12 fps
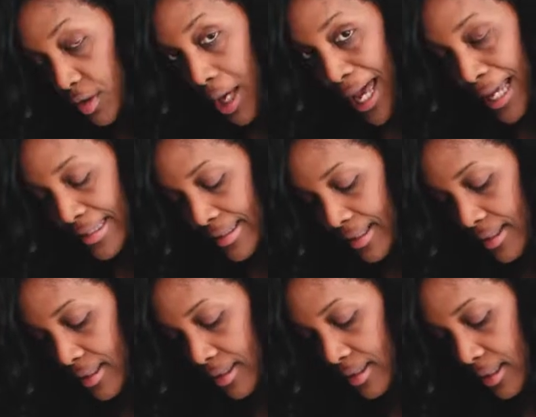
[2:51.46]

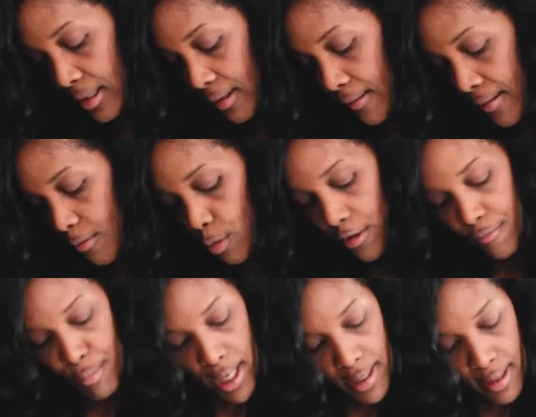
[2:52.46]
acidity with
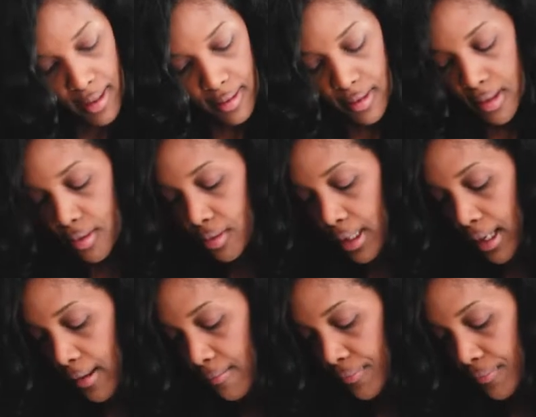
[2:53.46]
baking soda